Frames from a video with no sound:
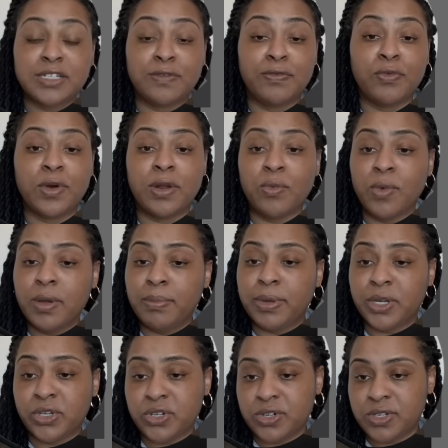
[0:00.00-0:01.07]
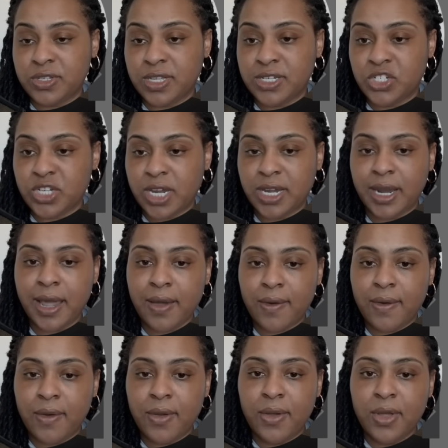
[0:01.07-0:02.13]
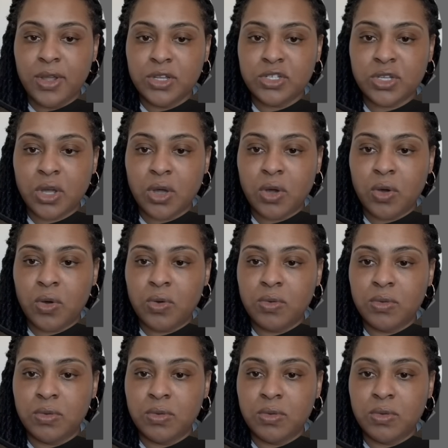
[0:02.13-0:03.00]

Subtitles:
41 pictures. Let's check it out. So